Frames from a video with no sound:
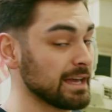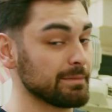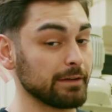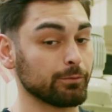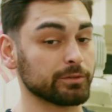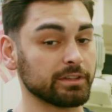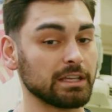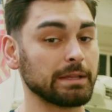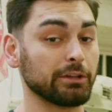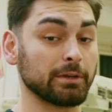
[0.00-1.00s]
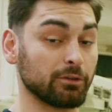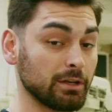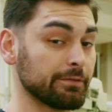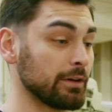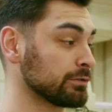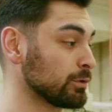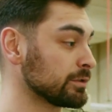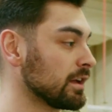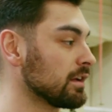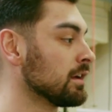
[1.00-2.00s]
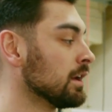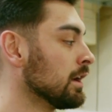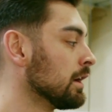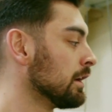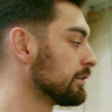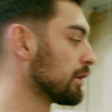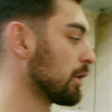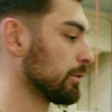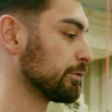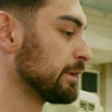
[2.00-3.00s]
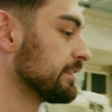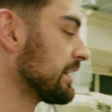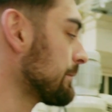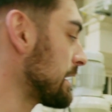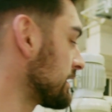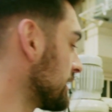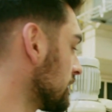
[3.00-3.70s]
That's not my forte, but that was my grandfather's forte. So spending time back